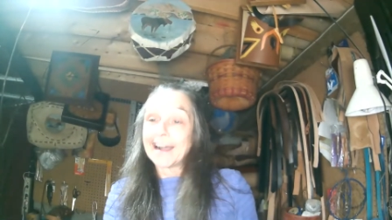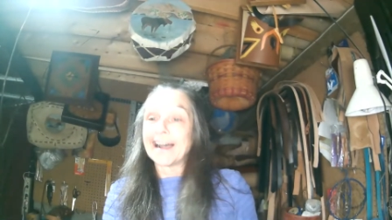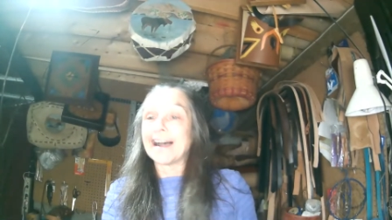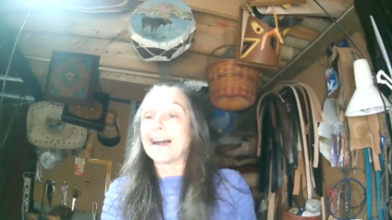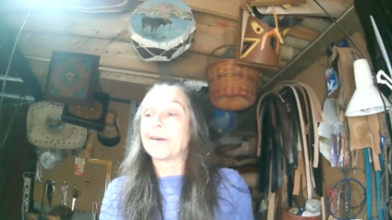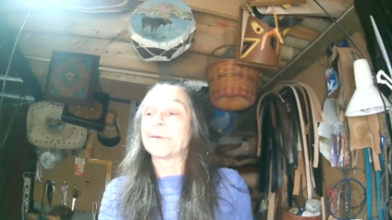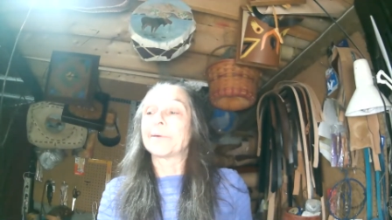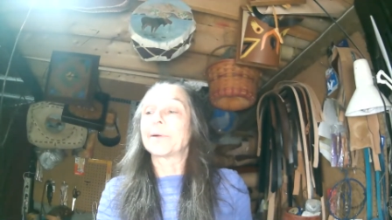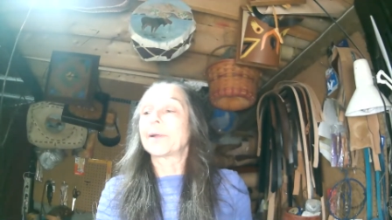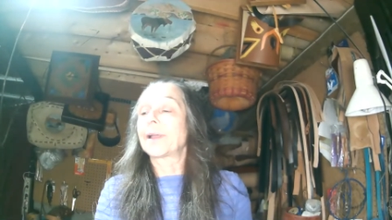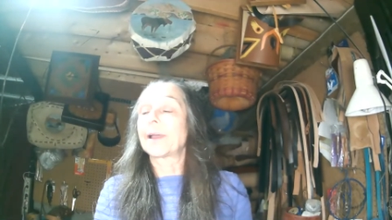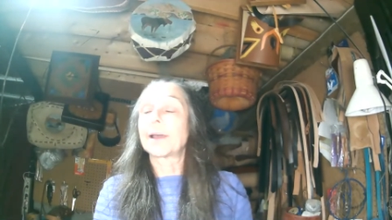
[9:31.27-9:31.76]

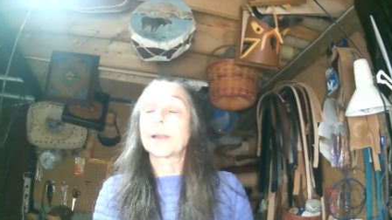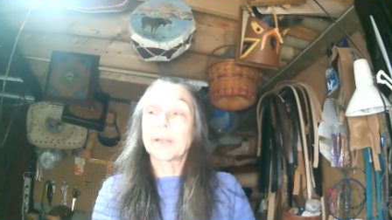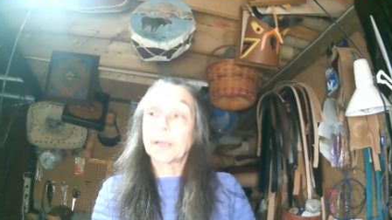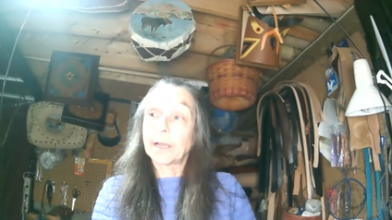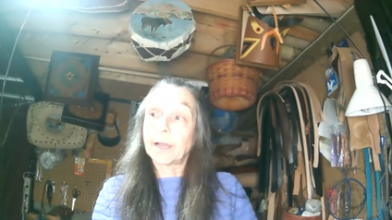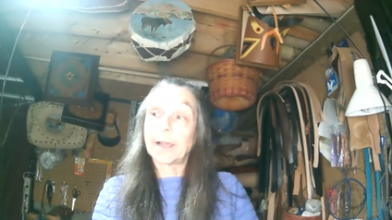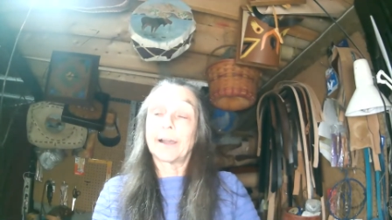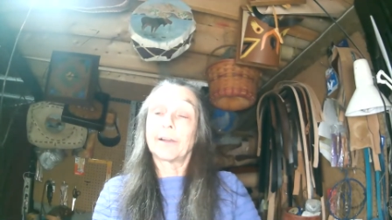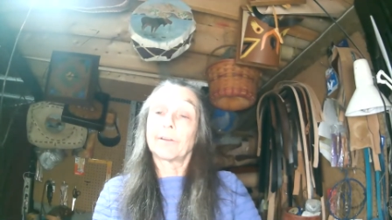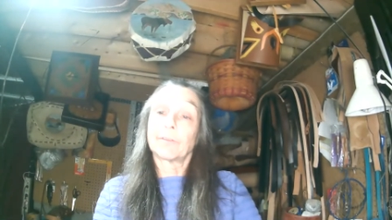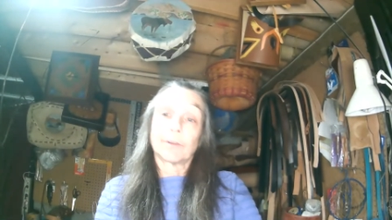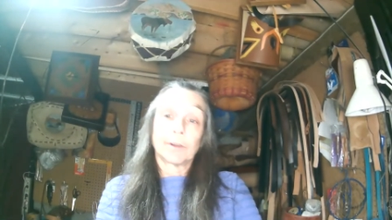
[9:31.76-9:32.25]
Uh, we had
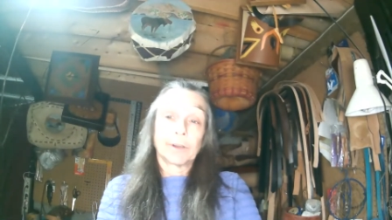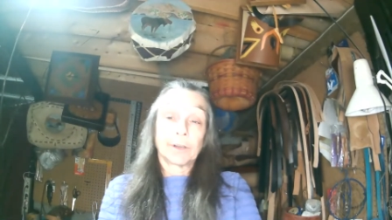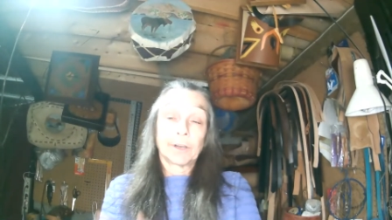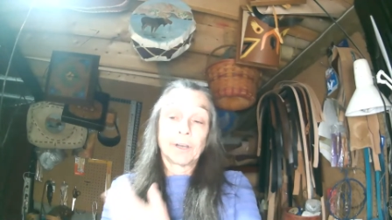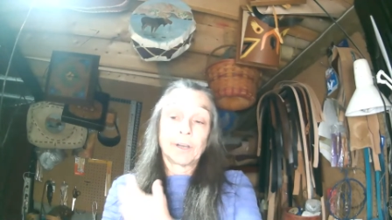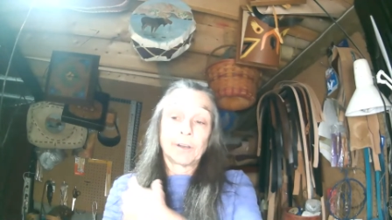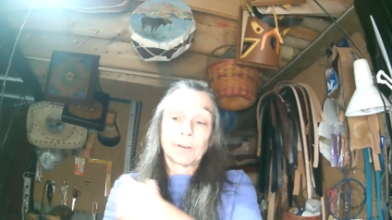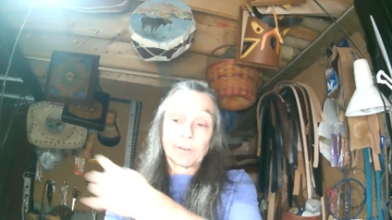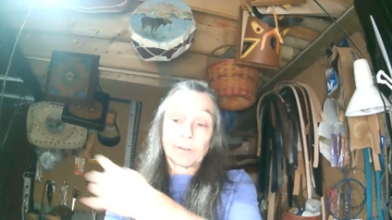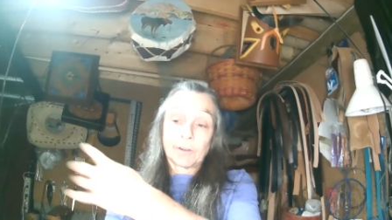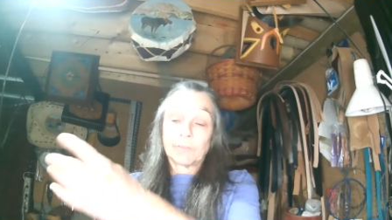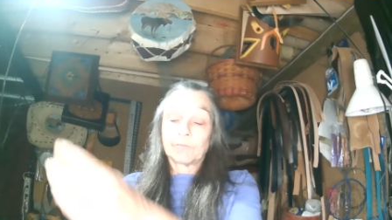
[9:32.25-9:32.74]
a, a
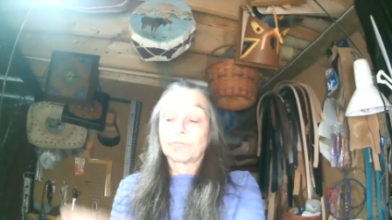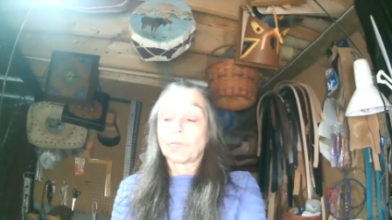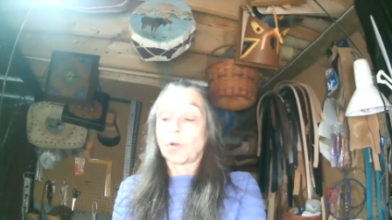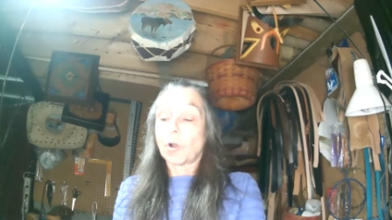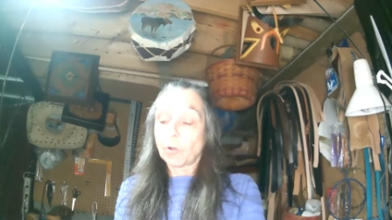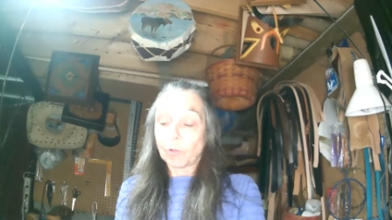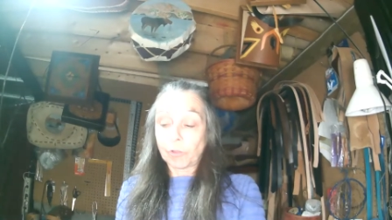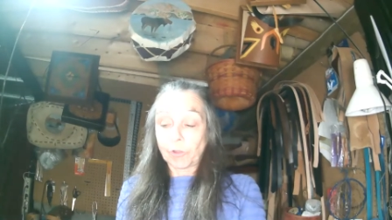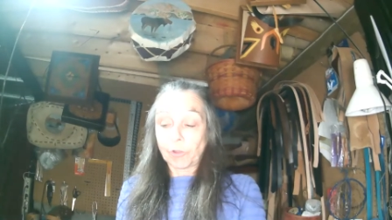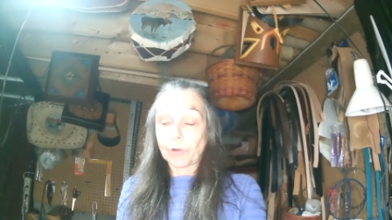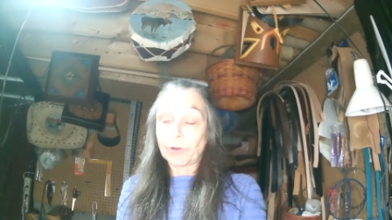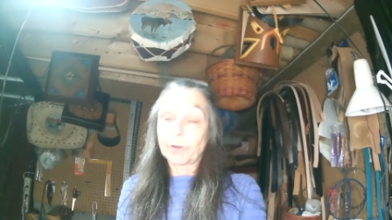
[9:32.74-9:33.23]

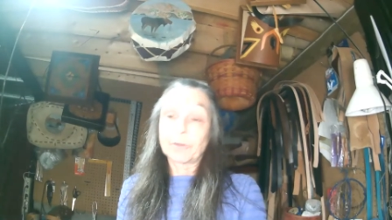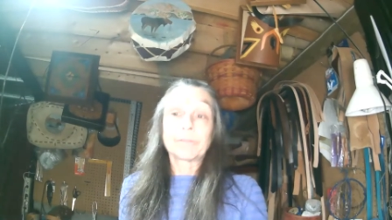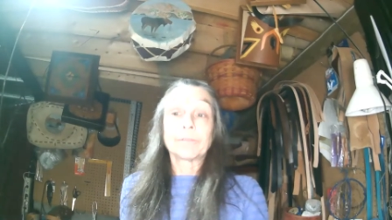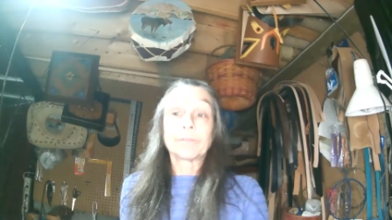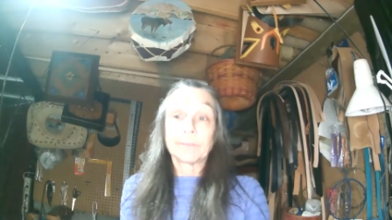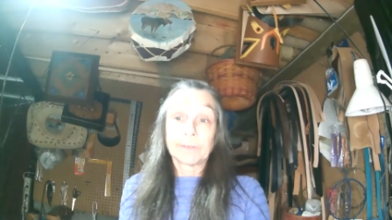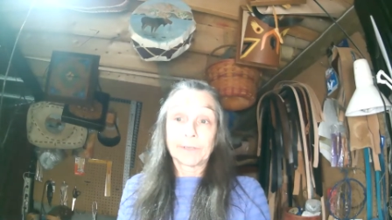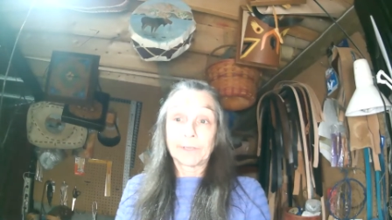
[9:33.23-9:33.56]
roller,